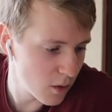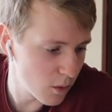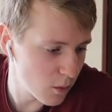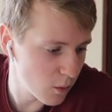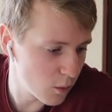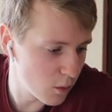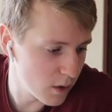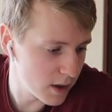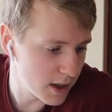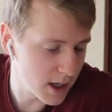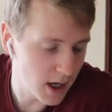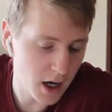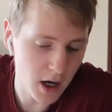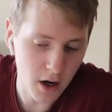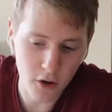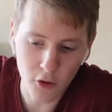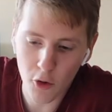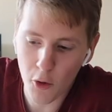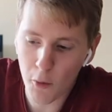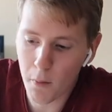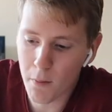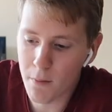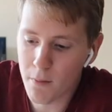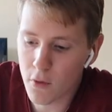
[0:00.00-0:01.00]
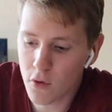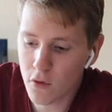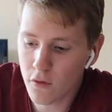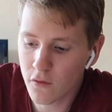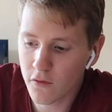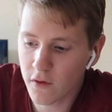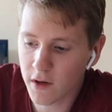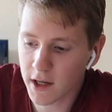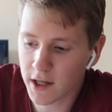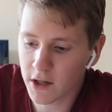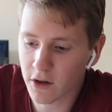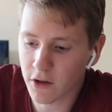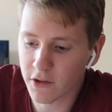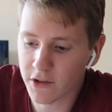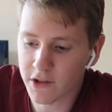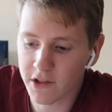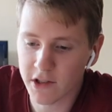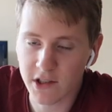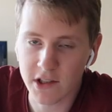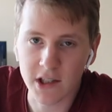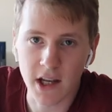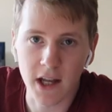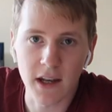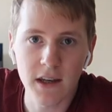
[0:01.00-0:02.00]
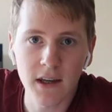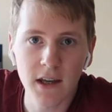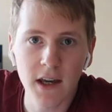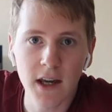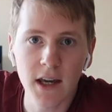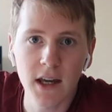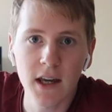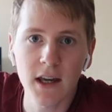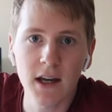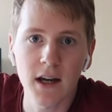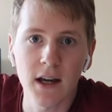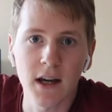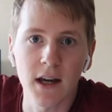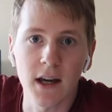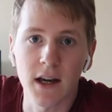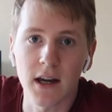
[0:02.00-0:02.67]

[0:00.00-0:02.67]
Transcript: We are moving on Sunday.